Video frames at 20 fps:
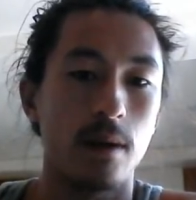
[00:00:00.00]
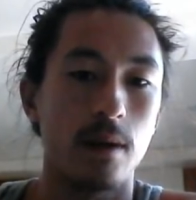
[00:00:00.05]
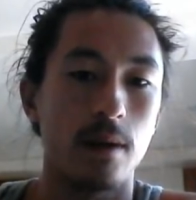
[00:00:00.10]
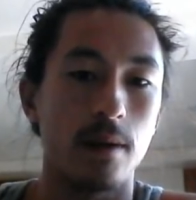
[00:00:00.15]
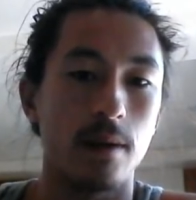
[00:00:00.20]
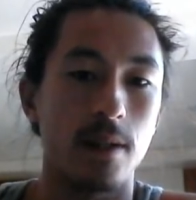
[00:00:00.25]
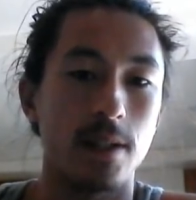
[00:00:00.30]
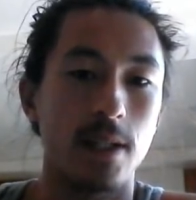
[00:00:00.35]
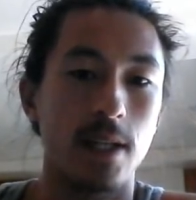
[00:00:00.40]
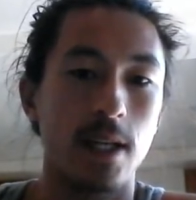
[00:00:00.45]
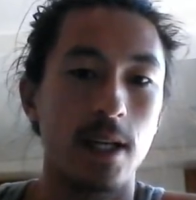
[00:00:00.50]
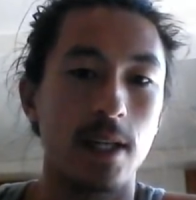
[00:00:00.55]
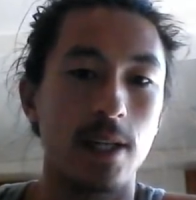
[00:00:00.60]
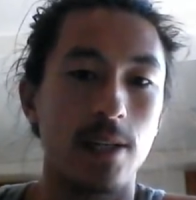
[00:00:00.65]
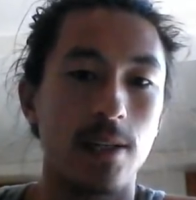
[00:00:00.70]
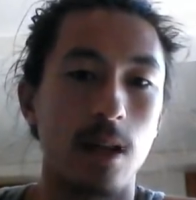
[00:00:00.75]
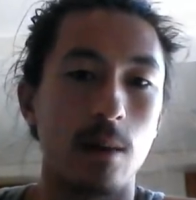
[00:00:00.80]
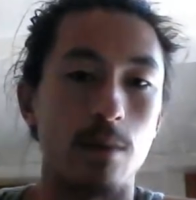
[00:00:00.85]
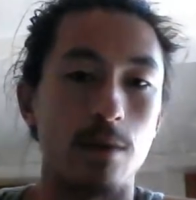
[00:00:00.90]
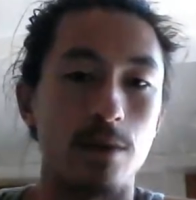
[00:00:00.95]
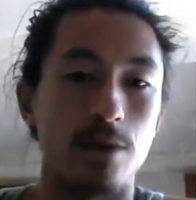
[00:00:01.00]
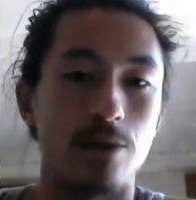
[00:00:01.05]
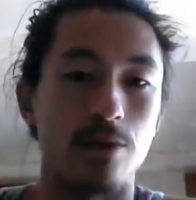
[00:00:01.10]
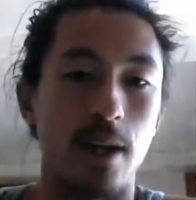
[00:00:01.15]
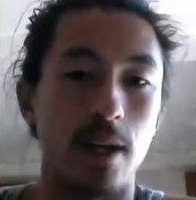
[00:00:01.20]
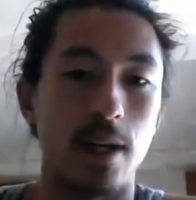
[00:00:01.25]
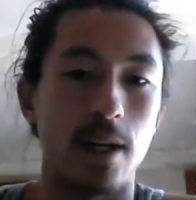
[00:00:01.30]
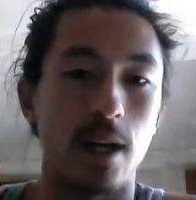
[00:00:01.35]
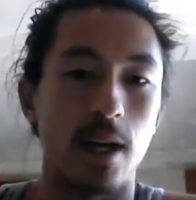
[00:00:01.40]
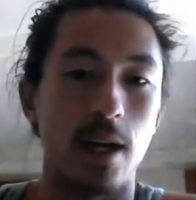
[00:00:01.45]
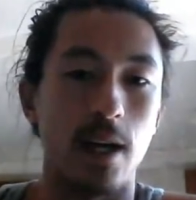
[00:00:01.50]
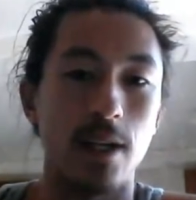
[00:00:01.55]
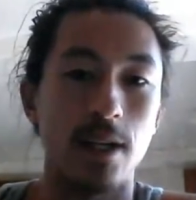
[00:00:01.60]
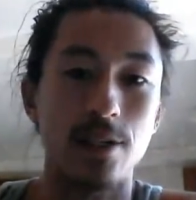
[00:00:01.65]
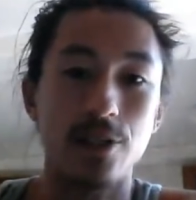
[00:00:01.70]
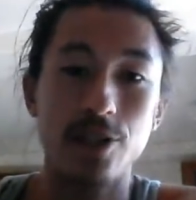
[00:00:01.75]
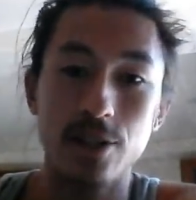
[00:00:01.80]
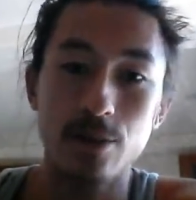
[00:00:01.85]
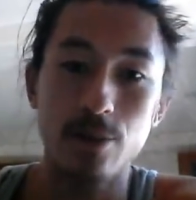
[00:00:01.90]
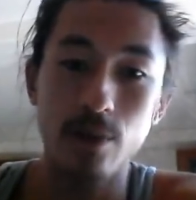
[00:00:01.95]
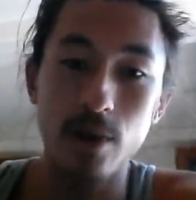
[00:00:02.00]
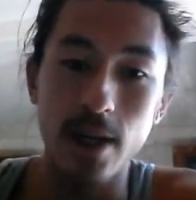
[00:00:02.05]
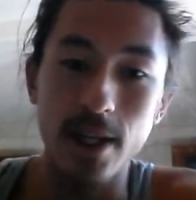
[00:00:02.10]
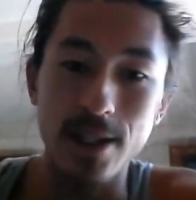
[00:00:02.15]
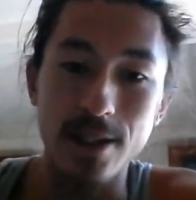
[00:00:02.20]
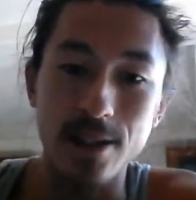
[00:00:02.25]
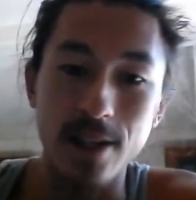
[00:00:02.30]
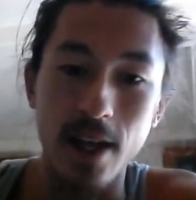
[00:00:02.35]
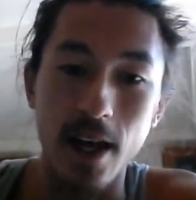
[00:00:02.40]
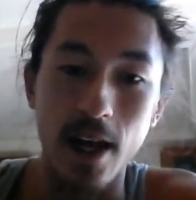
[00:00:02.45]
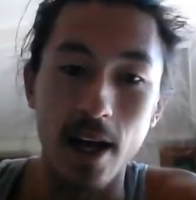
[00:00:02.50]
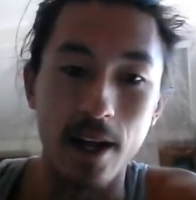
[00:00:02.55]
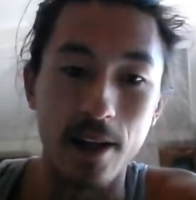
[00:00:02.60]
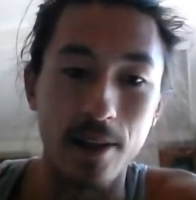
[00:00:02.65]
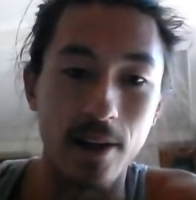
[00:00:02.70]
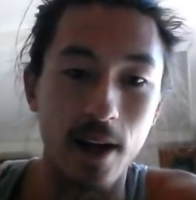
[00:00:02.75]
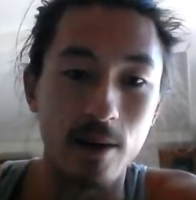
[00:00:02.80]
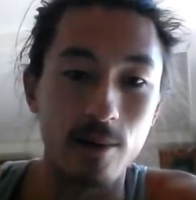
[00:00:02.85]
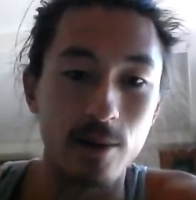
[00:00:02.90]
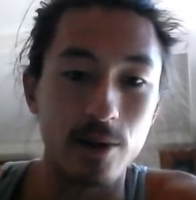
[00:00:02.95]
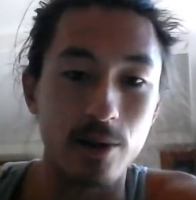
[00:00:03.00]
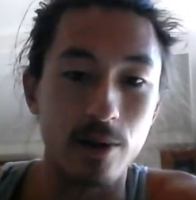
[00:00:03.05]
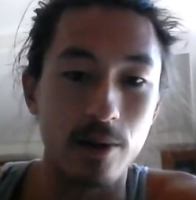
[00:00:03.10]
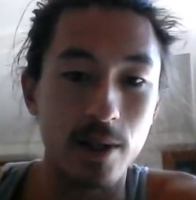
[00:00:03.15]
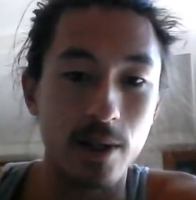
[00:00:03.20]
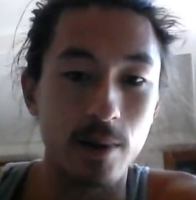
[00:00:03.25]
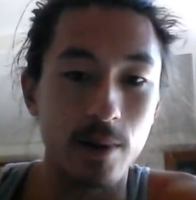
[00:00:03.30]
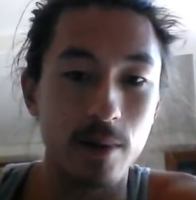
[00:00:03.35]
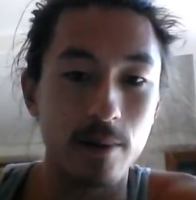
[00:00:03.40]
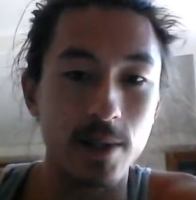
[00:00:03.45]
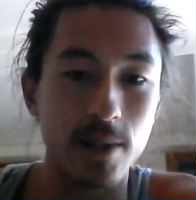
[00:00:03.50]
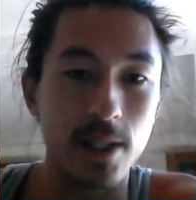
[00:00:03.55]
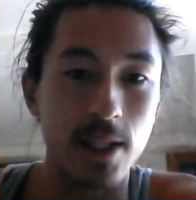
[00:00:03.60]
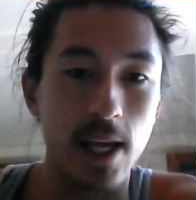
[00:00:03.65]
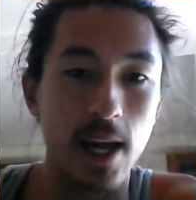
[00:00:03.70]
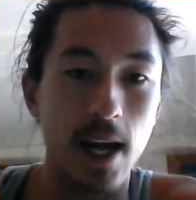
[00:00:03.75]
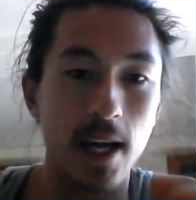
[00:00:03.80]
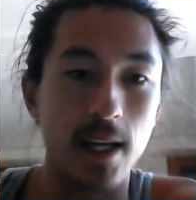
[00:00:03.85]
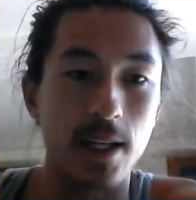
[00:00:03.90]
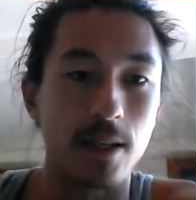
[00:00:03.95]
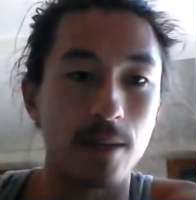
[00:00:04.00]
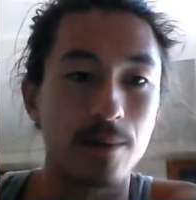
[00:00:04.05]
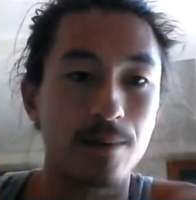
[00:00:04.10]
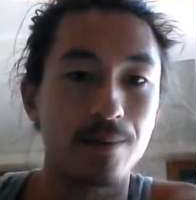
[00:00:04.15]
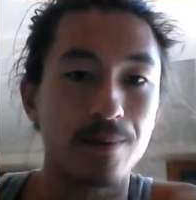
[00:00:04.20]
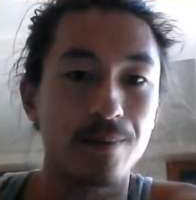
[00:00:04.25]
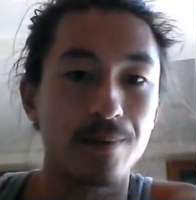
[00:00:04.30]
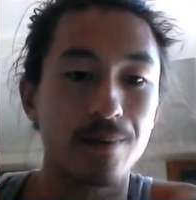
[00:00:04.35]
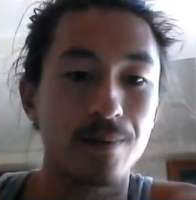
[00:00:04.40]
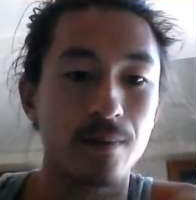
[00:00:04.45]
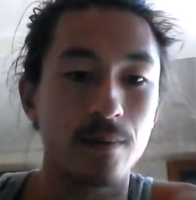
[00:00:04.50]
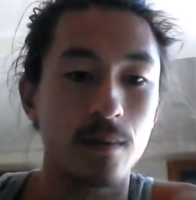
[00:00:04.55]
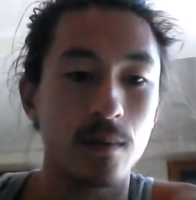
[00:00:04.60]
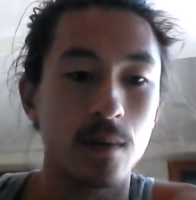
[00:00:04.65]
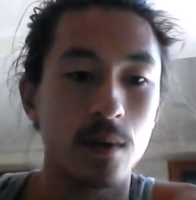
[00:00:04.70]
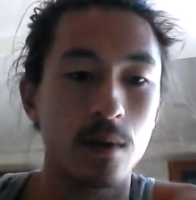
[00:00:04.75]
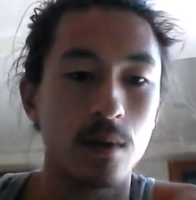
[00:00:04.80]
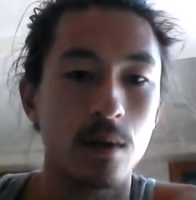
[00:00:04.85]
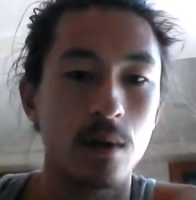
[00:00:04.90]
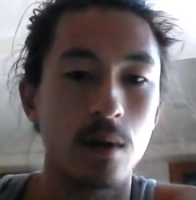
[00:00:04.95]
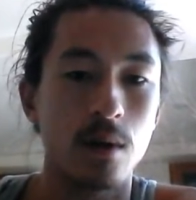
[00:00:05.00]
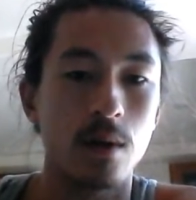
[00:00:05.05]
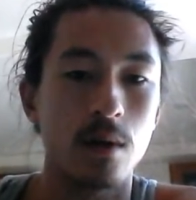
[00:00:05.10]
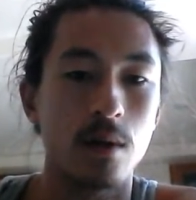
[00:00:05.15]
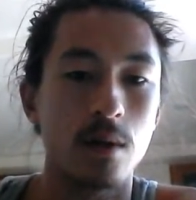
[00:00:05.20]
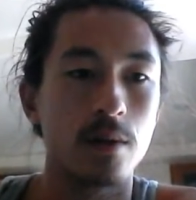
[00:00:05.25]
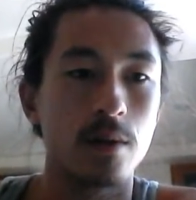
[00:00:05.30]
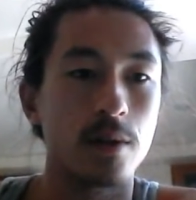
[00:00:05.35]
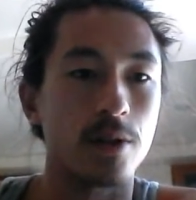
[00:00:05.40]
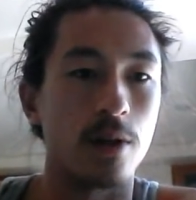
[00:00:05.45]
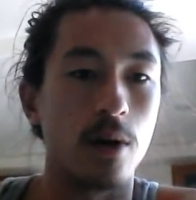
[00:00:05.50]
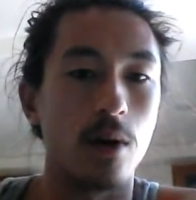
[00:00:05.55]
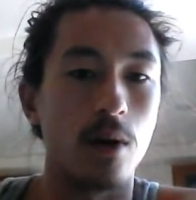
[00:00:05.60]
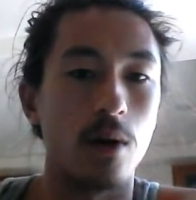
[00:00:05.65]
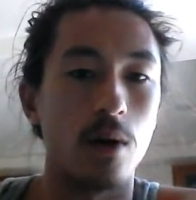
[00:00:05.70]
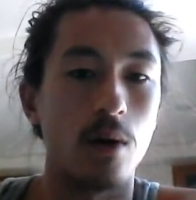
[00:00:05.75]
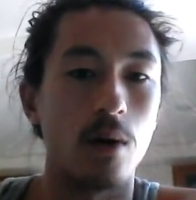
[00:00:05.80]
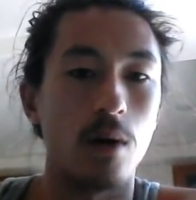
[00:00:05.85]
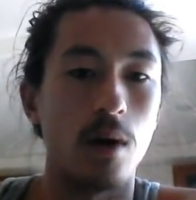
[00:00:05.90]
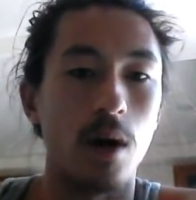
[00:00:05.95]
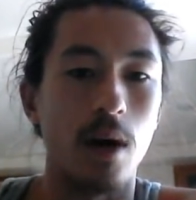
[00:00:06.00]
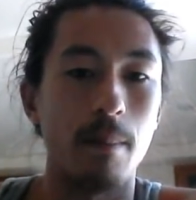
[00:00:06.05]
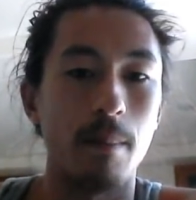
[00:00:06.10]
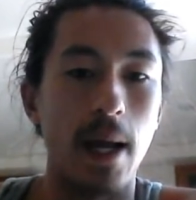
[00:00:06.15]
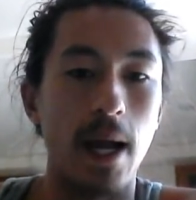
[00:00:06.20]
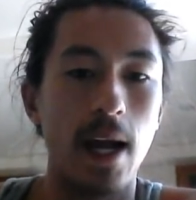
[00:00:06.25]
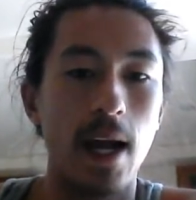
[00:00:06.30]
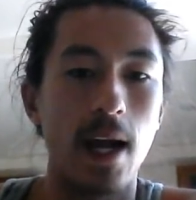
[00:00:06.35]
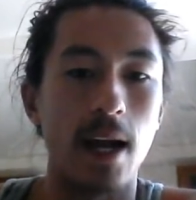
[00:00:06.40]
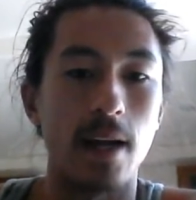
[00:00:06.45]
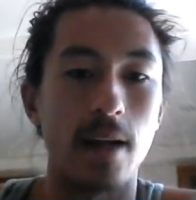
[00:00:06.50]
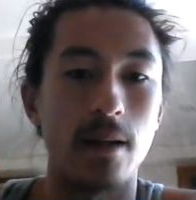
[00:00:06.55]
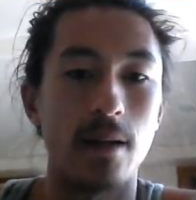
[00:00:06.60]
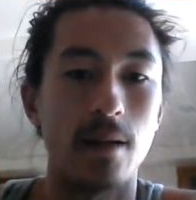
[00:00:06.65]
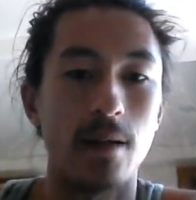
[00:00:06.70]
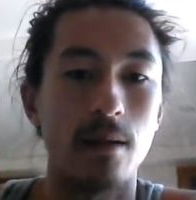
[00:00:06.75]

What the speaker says: This thing has double strike. I just realized that. I thought it was only when it was attacking. So, I'm bad.